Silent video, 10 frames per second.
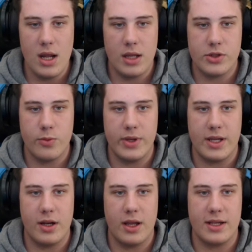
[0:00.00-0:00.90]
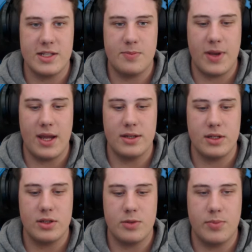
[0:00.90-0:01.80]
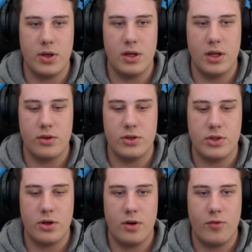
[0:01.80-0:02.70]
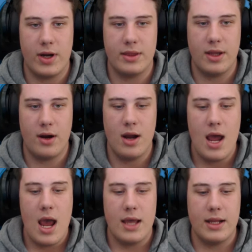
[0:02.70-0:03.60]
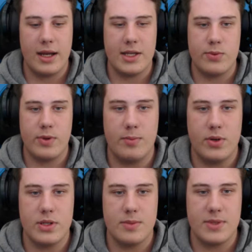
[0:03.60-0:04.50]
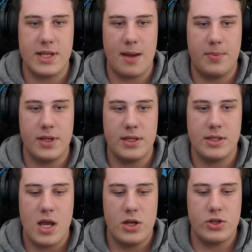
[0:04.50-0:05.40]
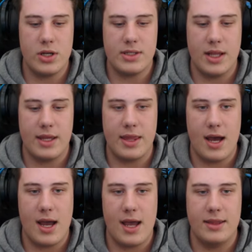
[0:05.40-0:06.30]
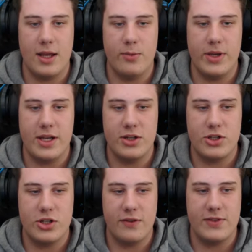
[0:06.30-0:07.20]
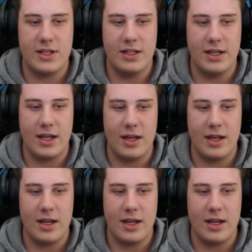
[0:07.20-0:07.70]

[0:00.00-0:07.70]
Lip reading: so we can expand to put another dirt right there. And then I guess put some saplings just like that, and then we can shift click